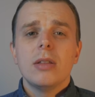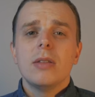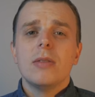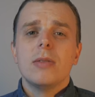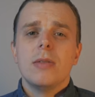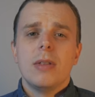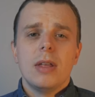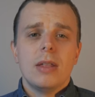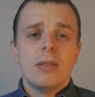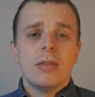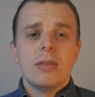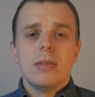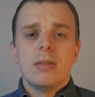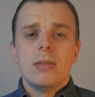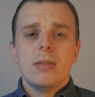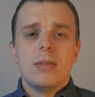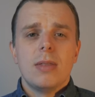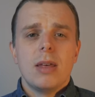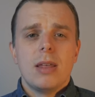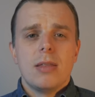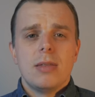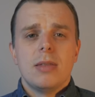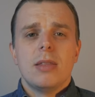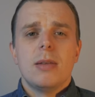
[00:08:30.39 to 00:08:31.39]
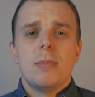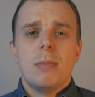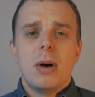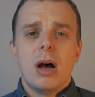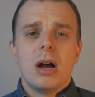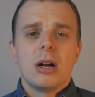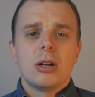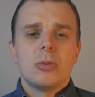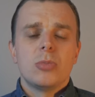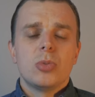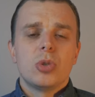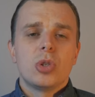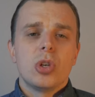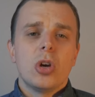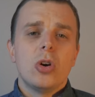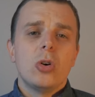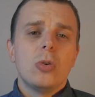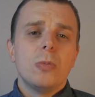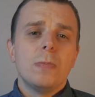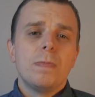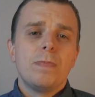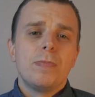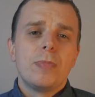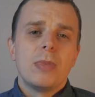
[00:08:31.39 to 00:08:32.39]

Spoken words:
than the amalgam sole.